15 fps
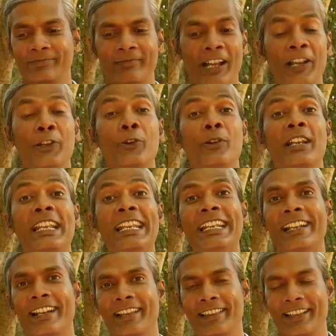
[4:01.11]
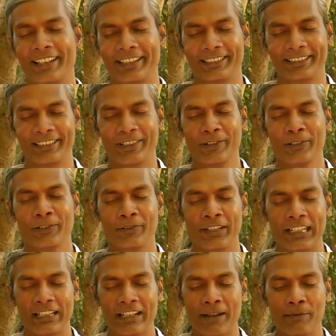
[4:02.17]
I don't need anything. So
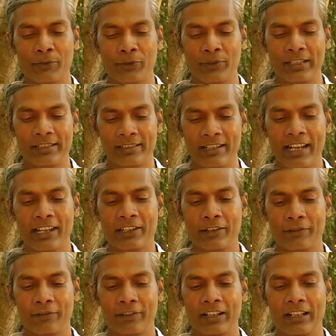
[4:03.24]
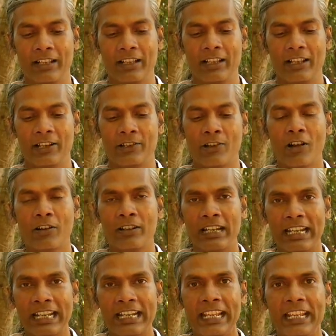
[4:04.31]
we come to the state of not
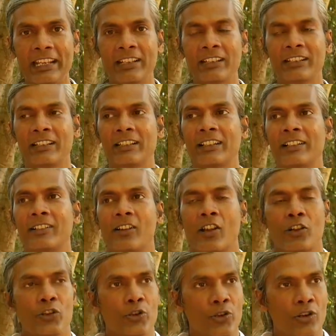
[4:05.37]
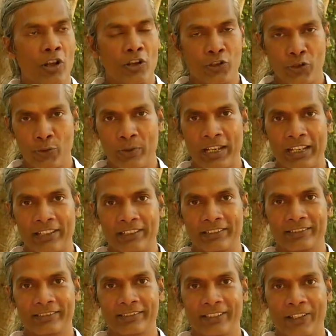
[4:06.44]
needing, not doing.
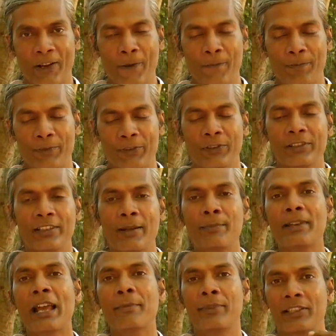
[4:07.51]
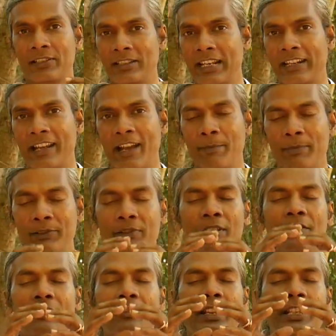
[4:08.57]
So sometimes this state happens
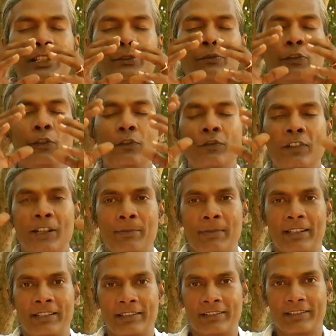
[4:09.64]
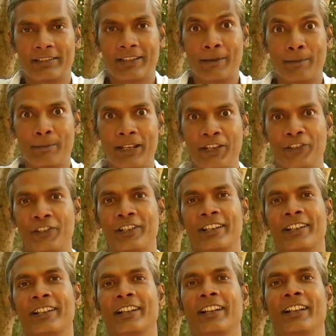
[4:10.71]
where we feel this fulfillment, this
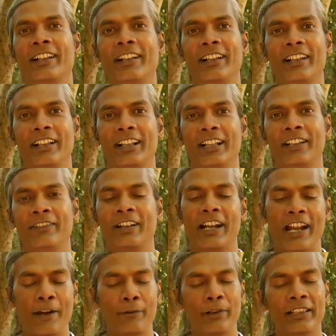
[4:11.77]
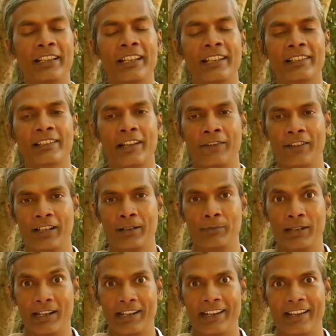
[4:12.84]
completion, where everything is
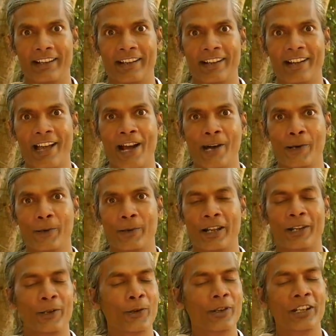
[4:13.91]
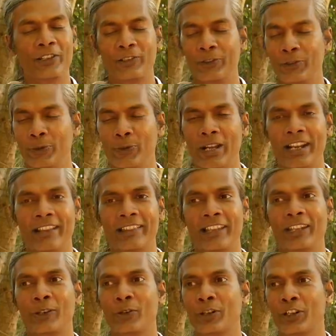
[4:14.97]
available here and now, and no need to do
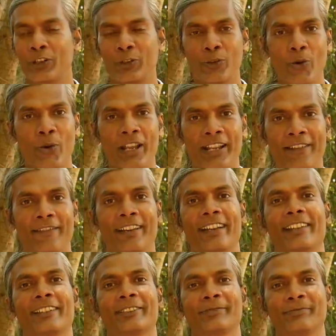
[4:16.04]
anything, no need to go anywhere.